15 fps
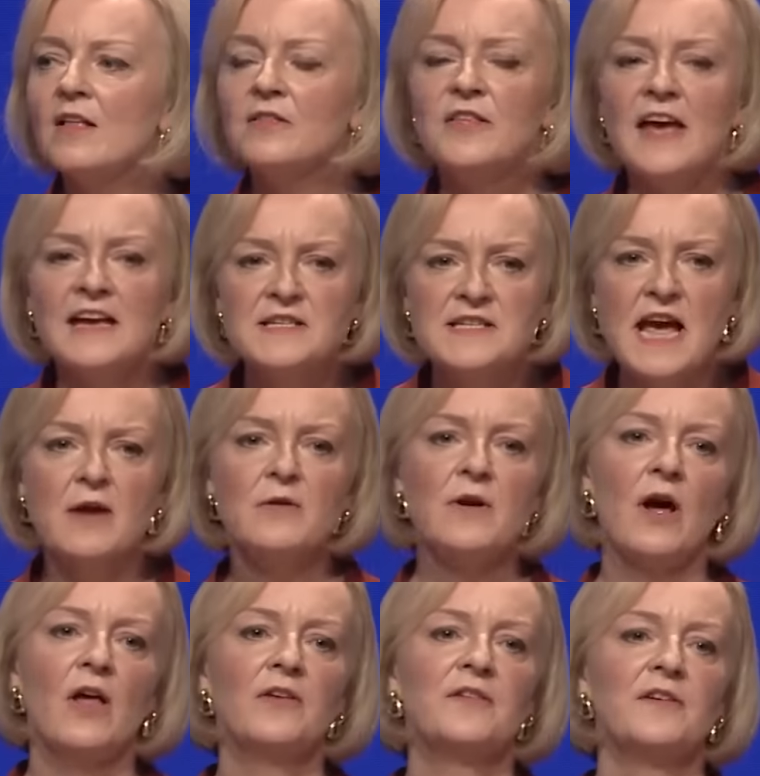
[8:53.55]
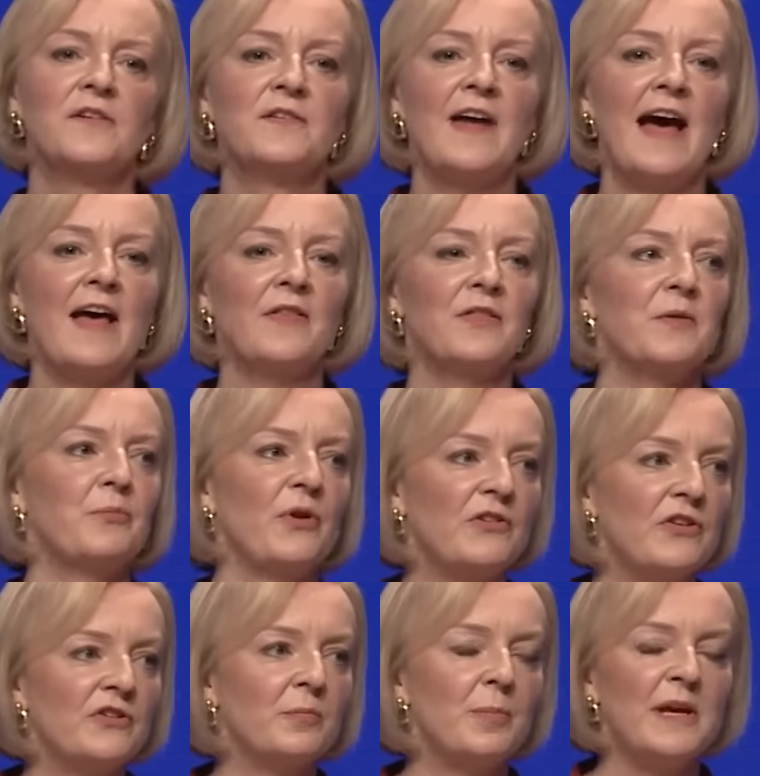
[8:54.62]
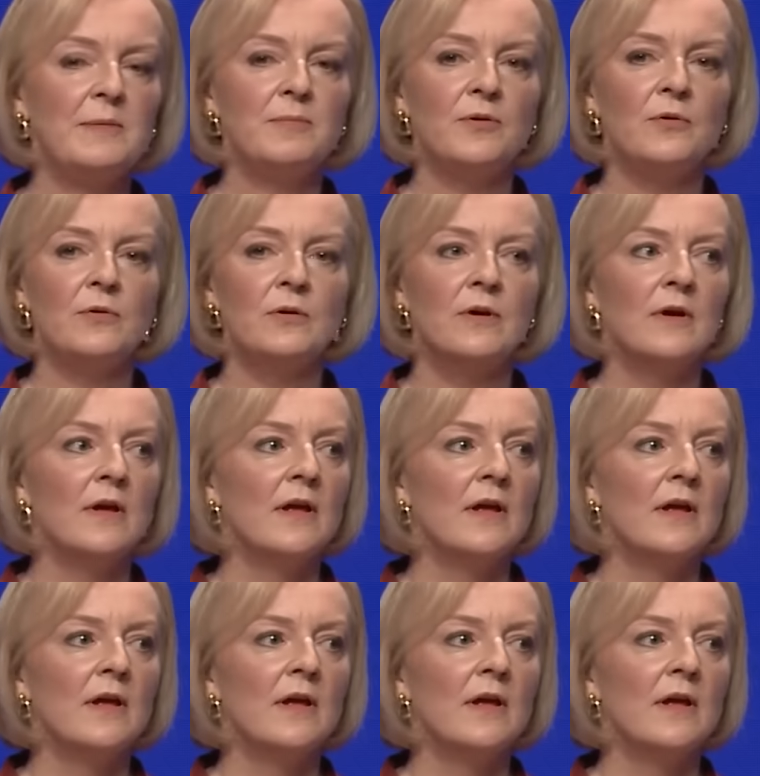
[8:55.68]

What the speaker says: They don't understand the British people.